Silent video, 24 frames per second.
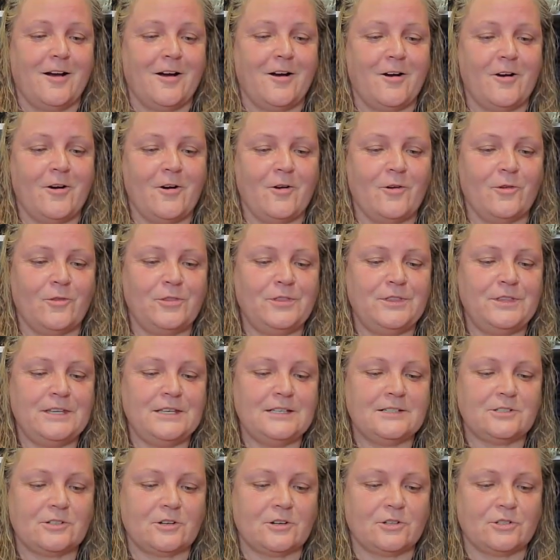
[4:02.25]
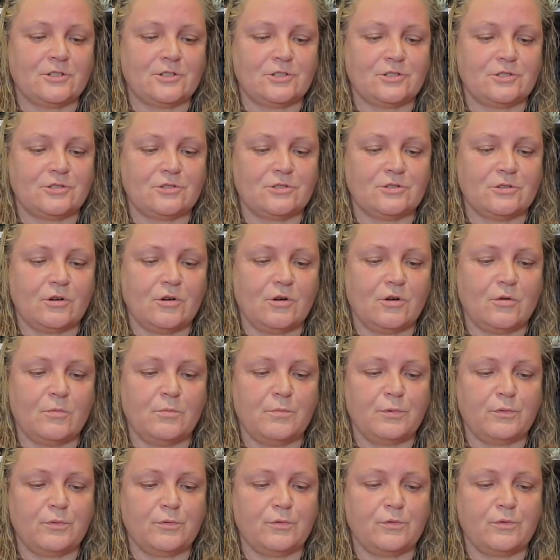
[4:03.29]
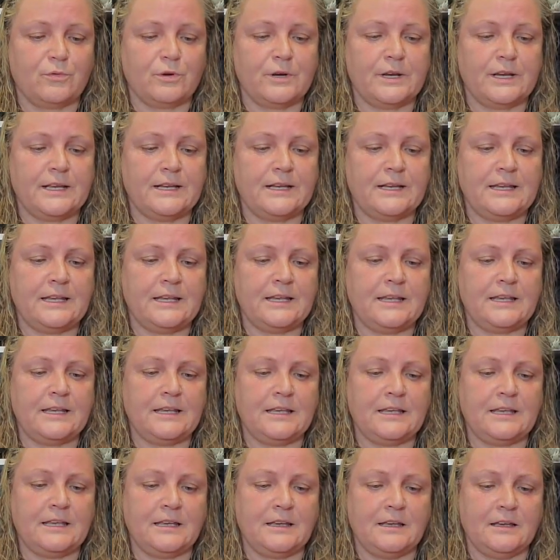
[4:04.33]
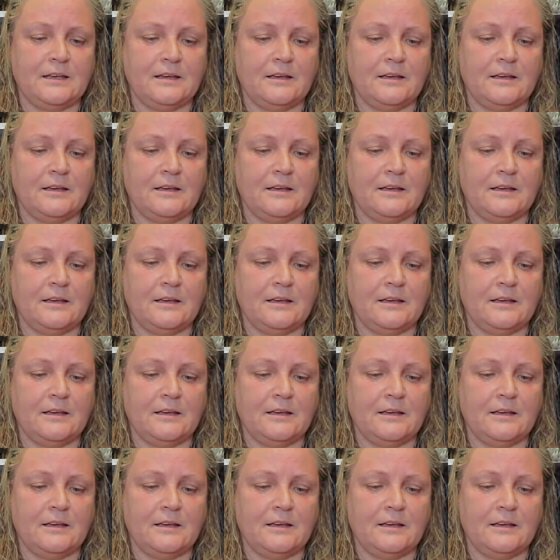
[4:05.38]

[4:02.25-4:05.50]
oh, these are so pretty.